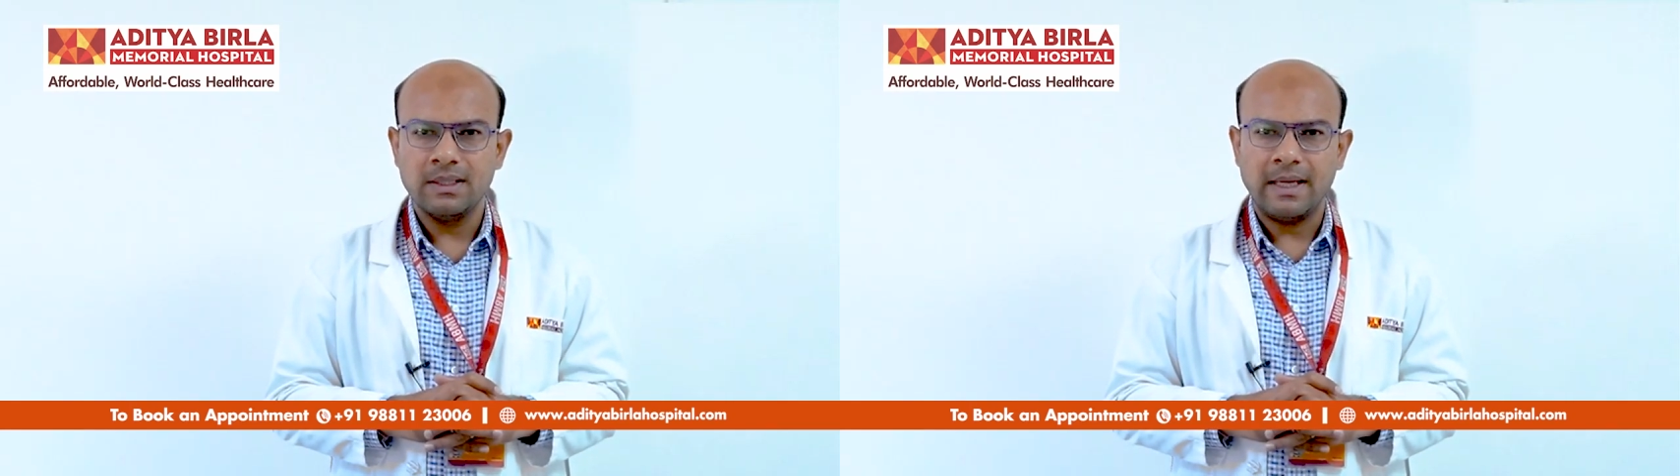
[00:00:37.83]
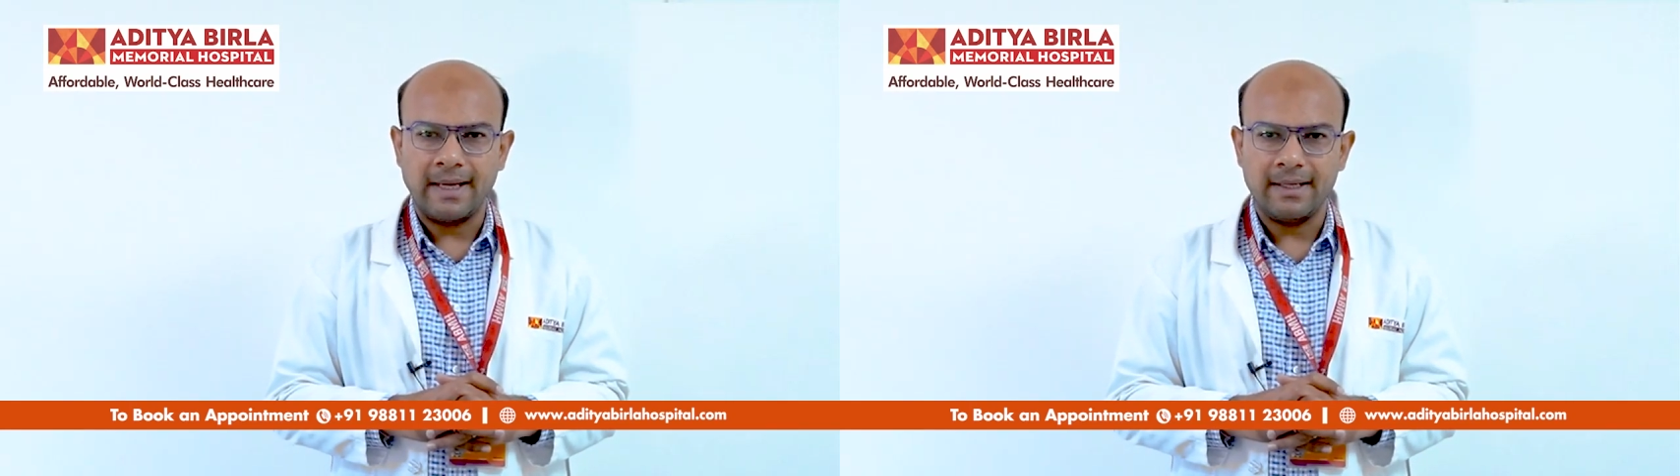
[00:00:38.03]

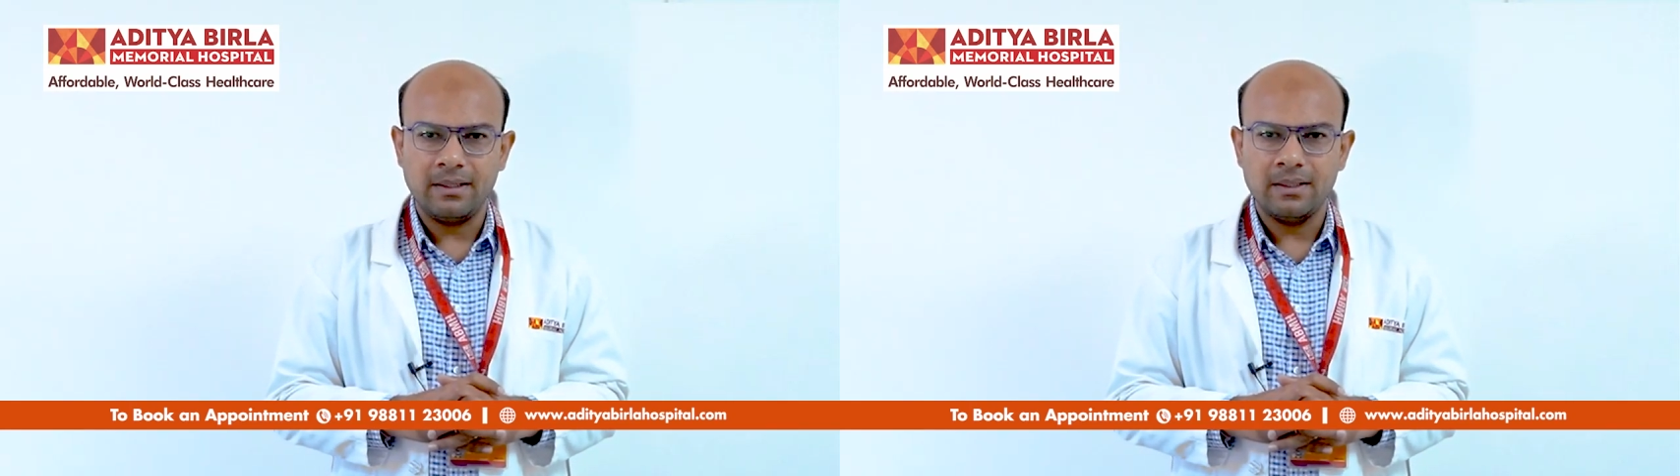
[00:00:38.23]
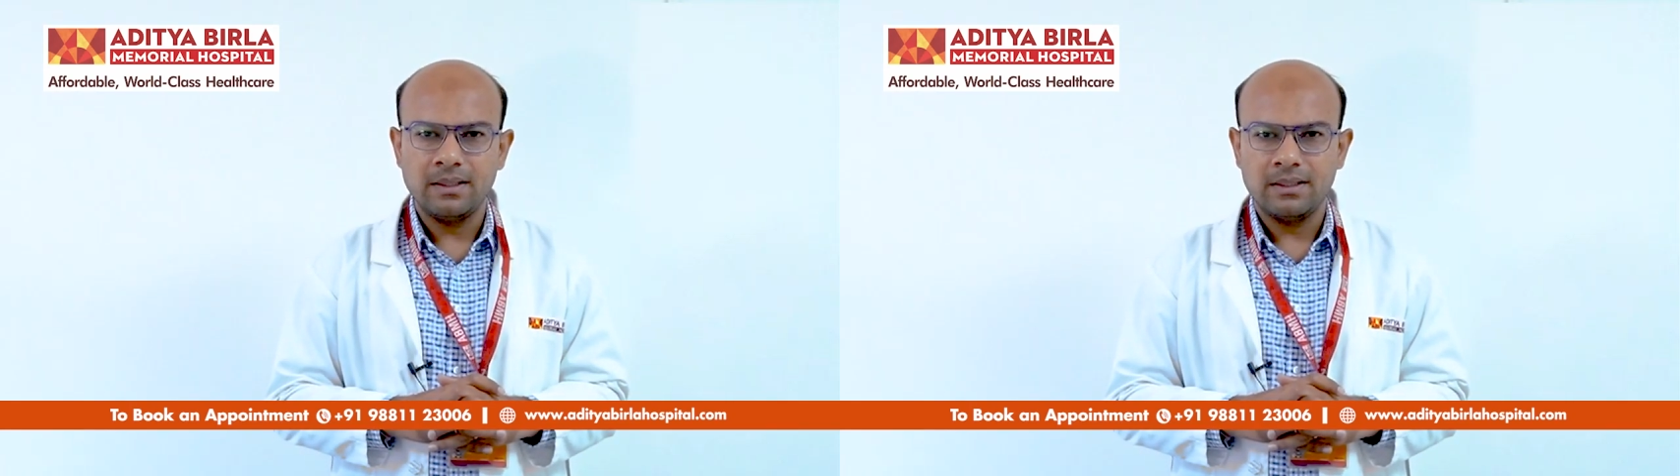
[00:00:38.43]
And
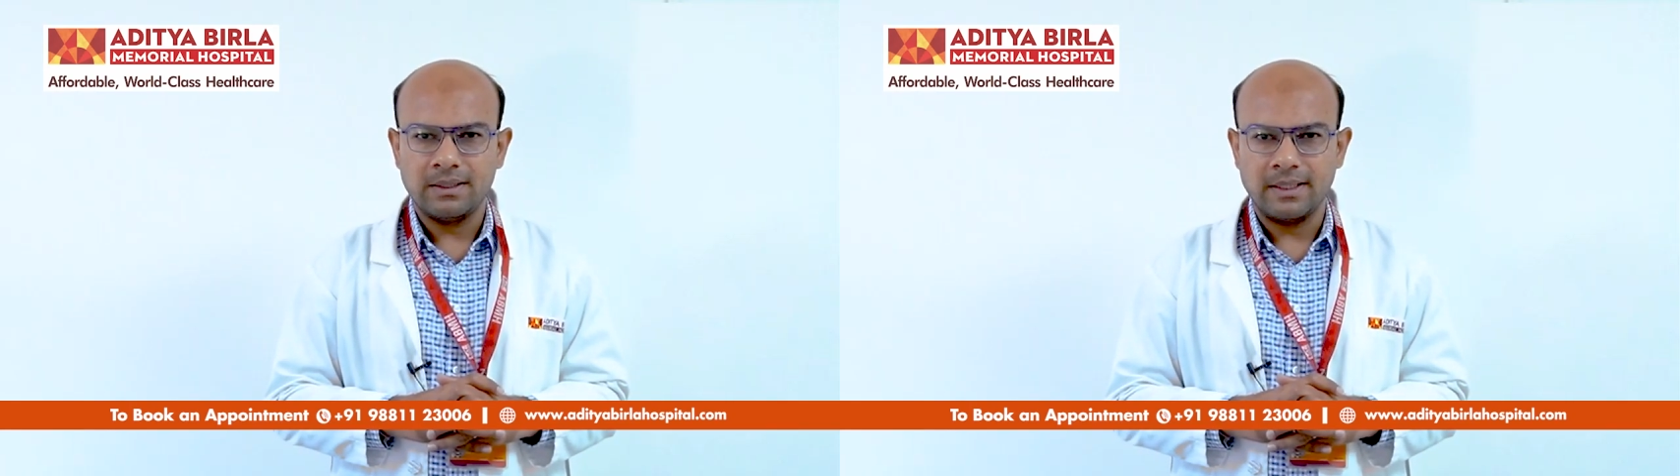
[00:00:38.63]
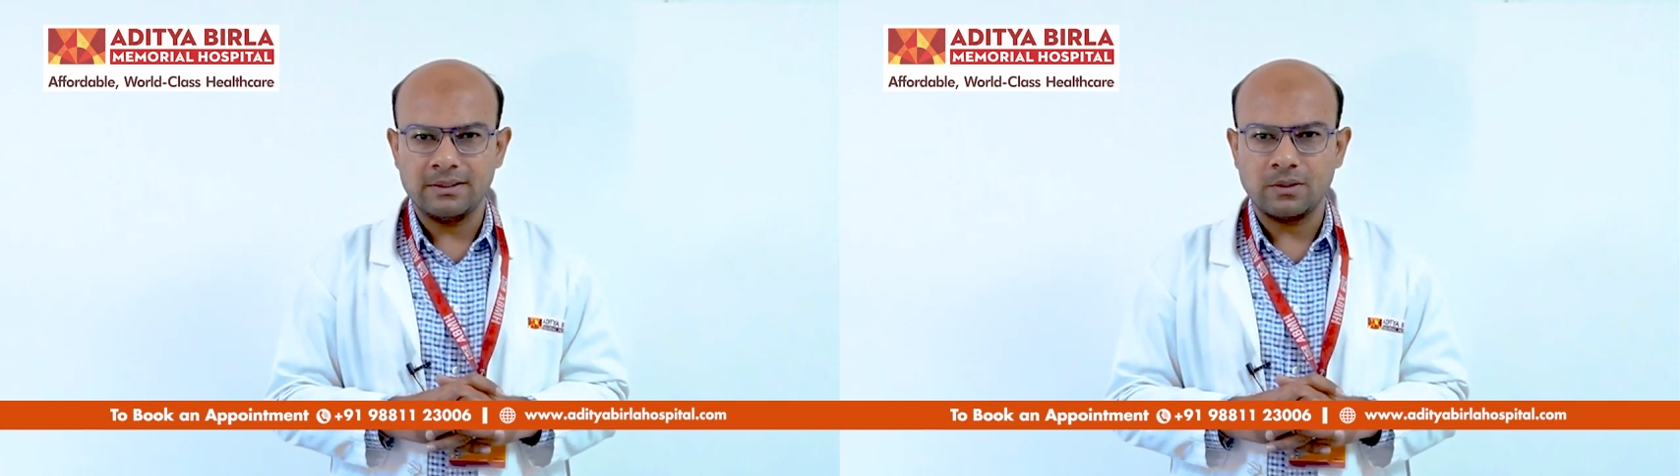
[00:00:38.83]

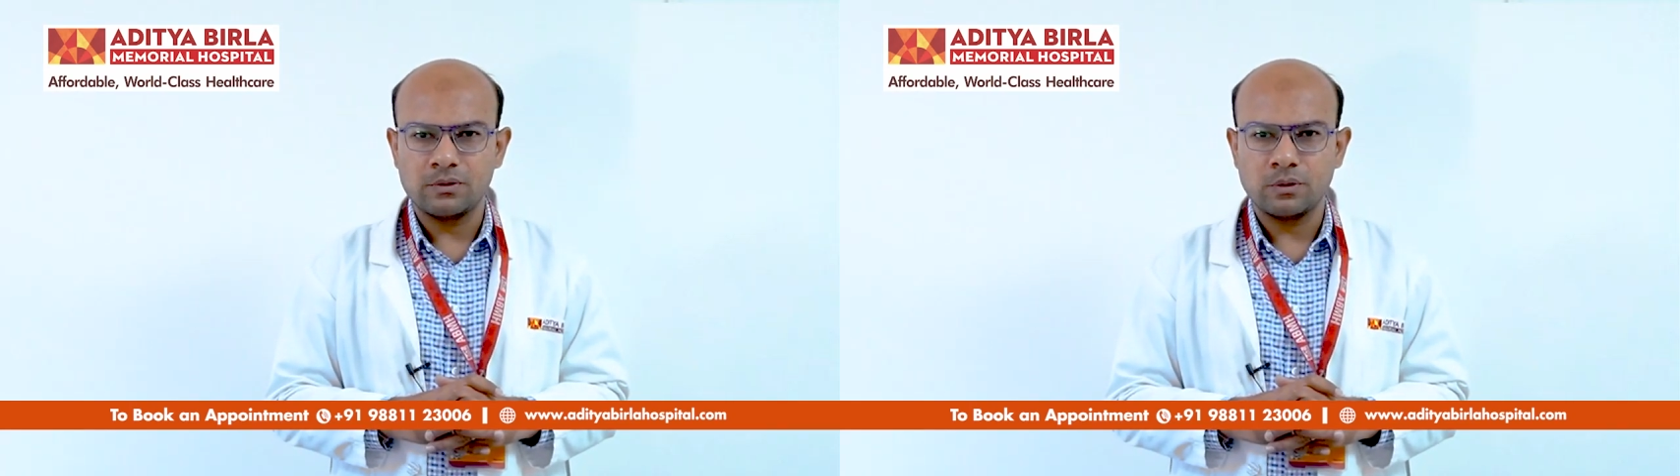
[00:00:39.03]
there is also